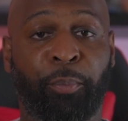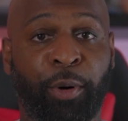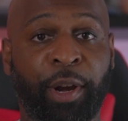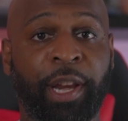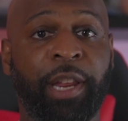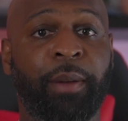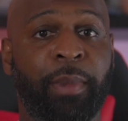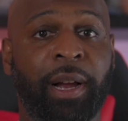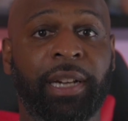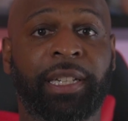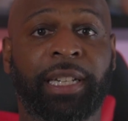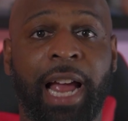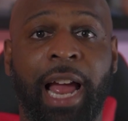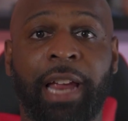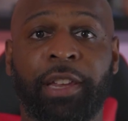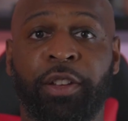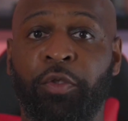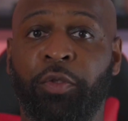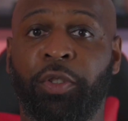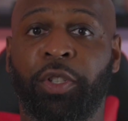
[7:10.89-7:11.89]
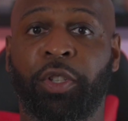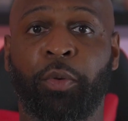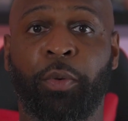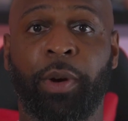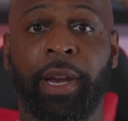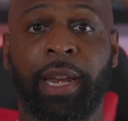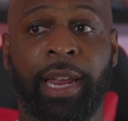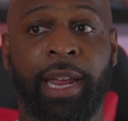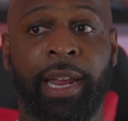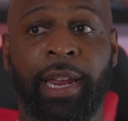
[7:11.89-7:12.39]
pretty much got used to
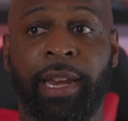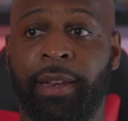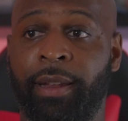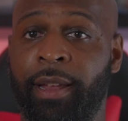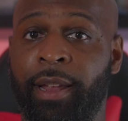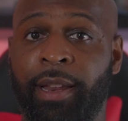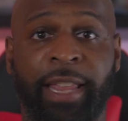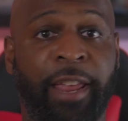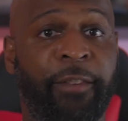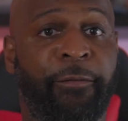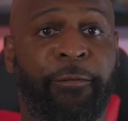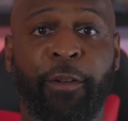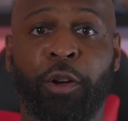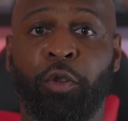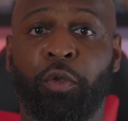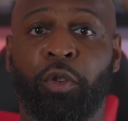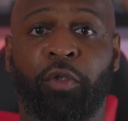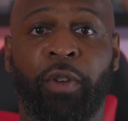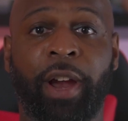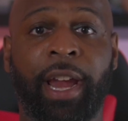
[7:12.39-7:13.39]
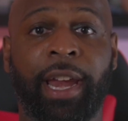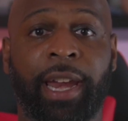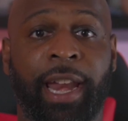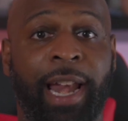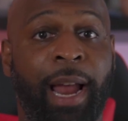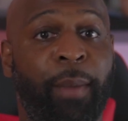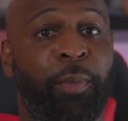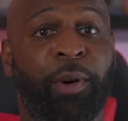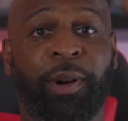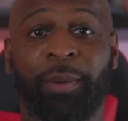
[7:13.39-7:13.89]
it, and they feel great, and
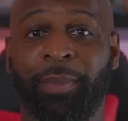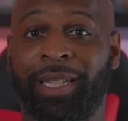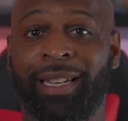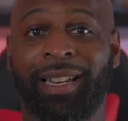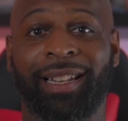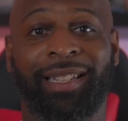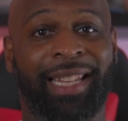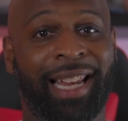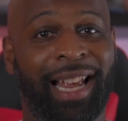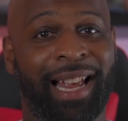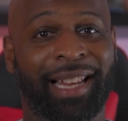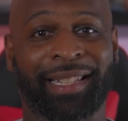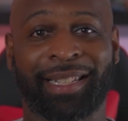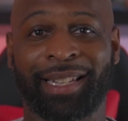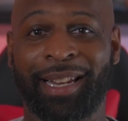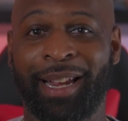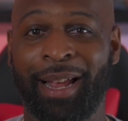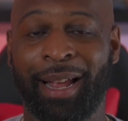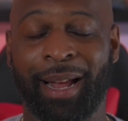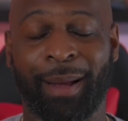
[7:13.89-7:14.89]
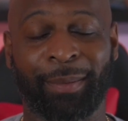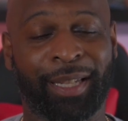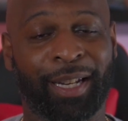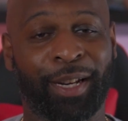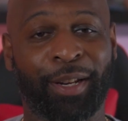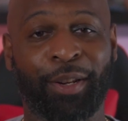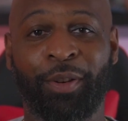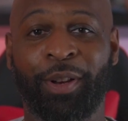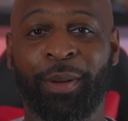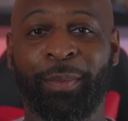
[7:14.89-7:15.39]
I put them to the test. I'm
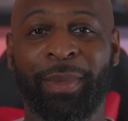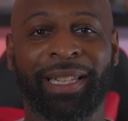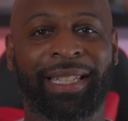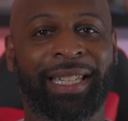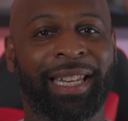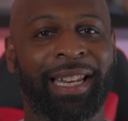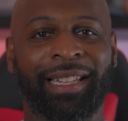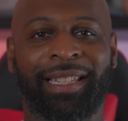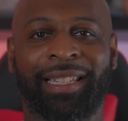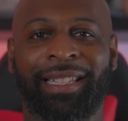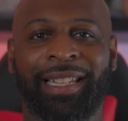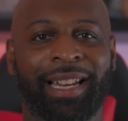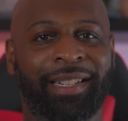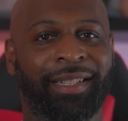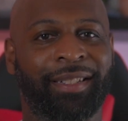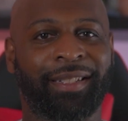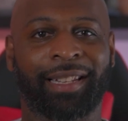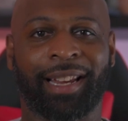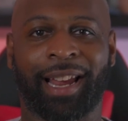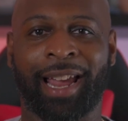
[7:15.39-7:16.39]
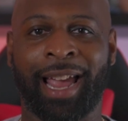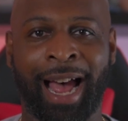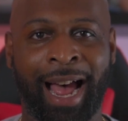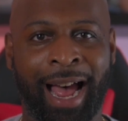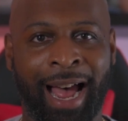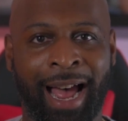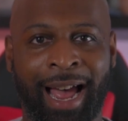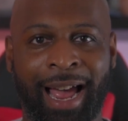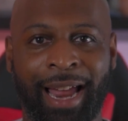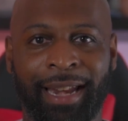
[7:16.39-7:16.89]
telling you, them intense sessions of
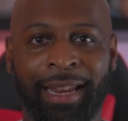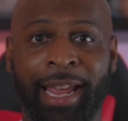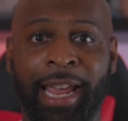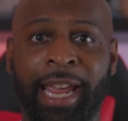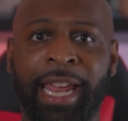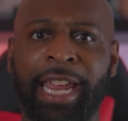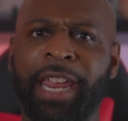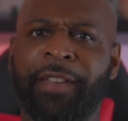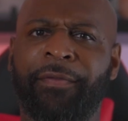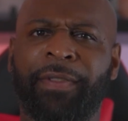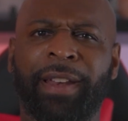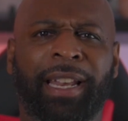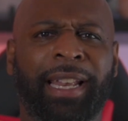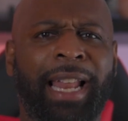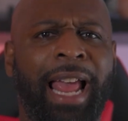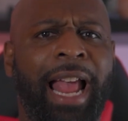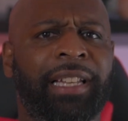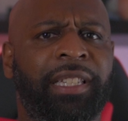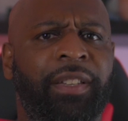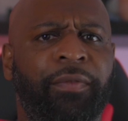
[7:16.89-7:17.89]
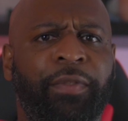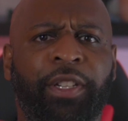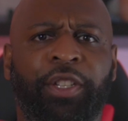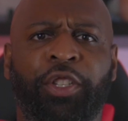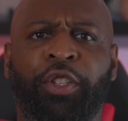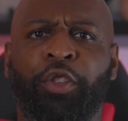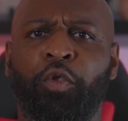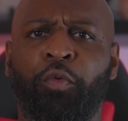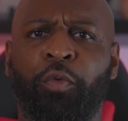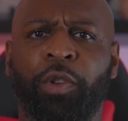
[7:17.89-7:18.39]
COD, even The Last of
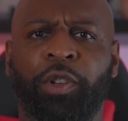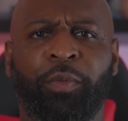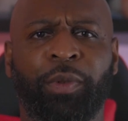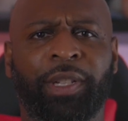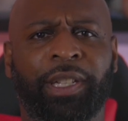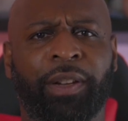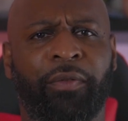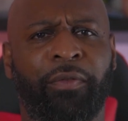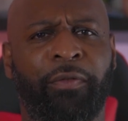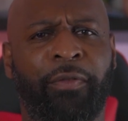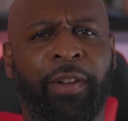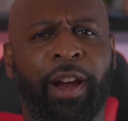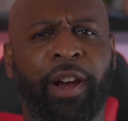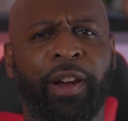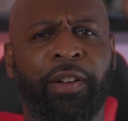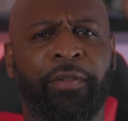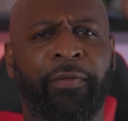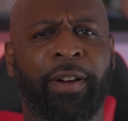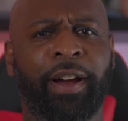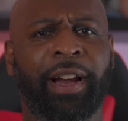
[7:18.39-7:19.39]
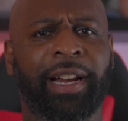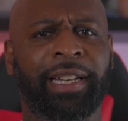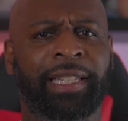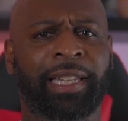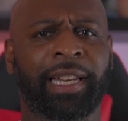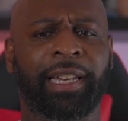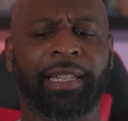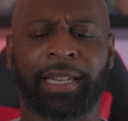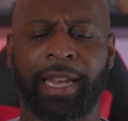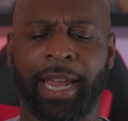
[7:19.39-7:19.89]
Us 2, which was a very, very
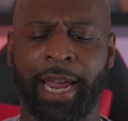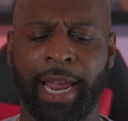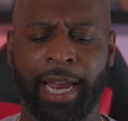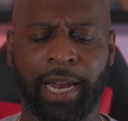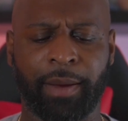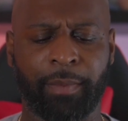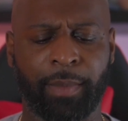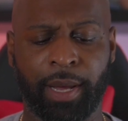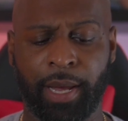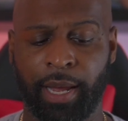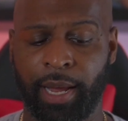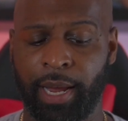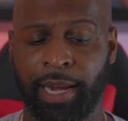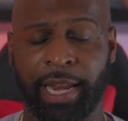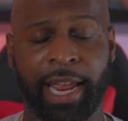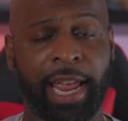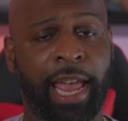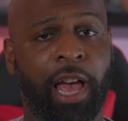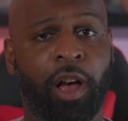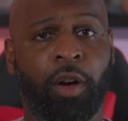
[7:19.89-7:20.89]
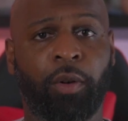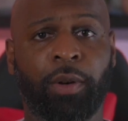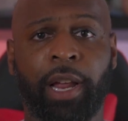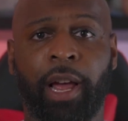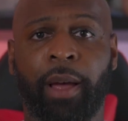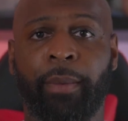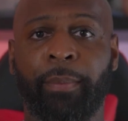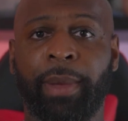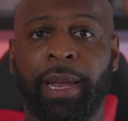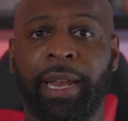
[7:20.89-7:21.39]
tense game, they held
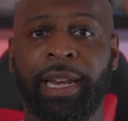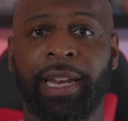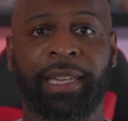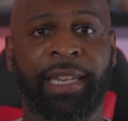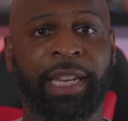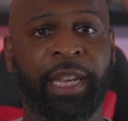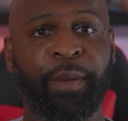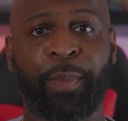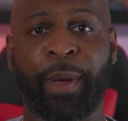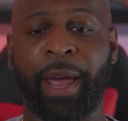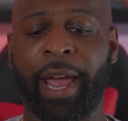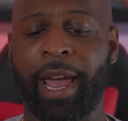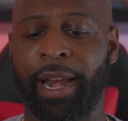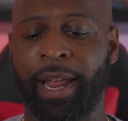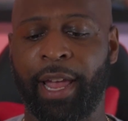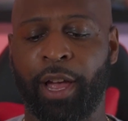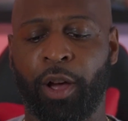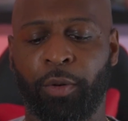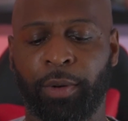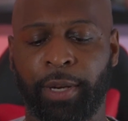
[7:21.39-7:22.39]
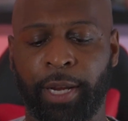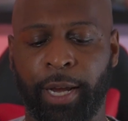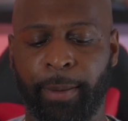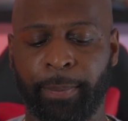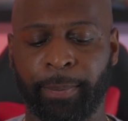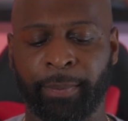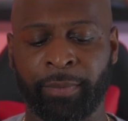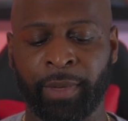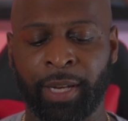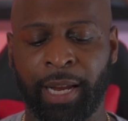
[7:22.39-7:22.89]
up, man. The D-pad held
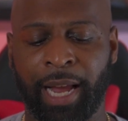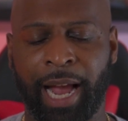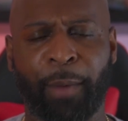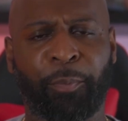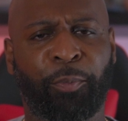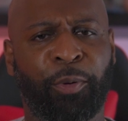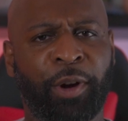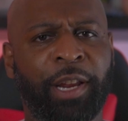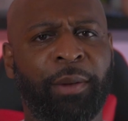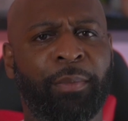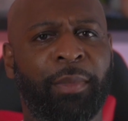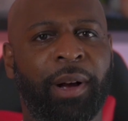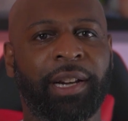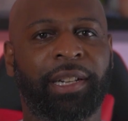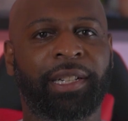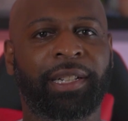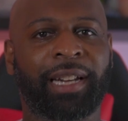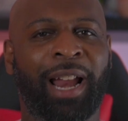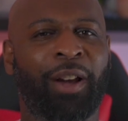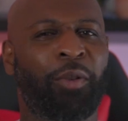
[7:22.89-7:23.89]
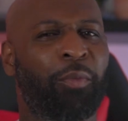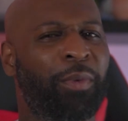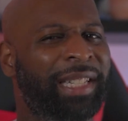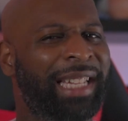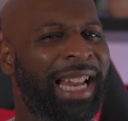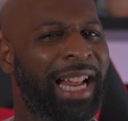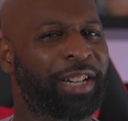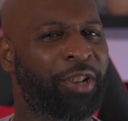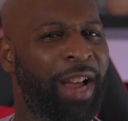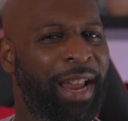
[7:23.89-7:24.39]
up. I don't want to
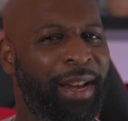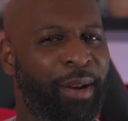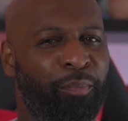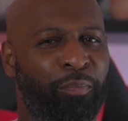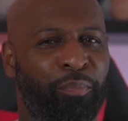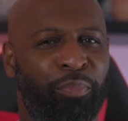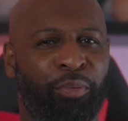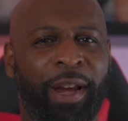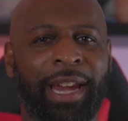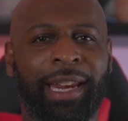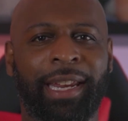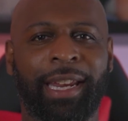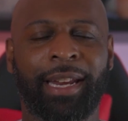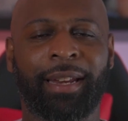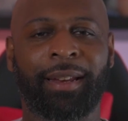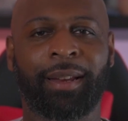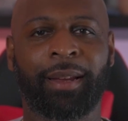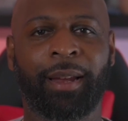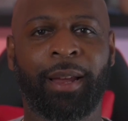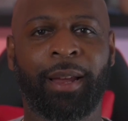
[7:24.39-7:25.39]
say I tried to break it,